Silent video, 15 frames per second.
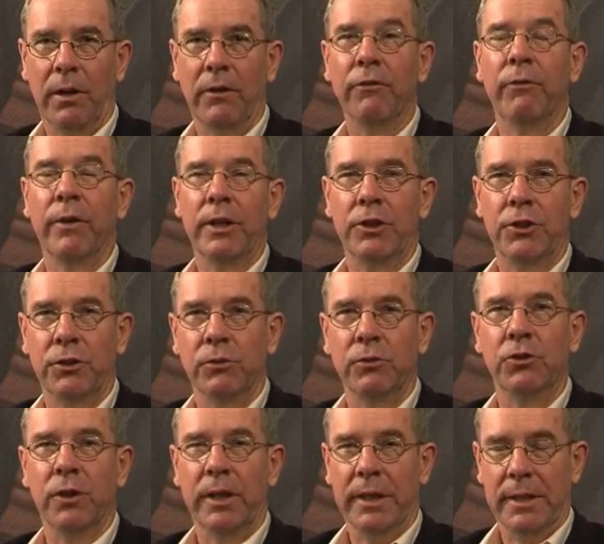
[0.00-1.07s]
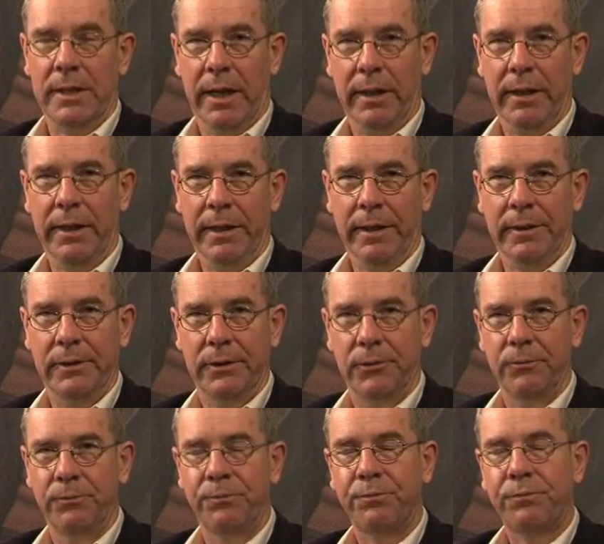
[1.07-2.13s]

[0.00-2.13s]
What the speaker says: conventional drilling techniques.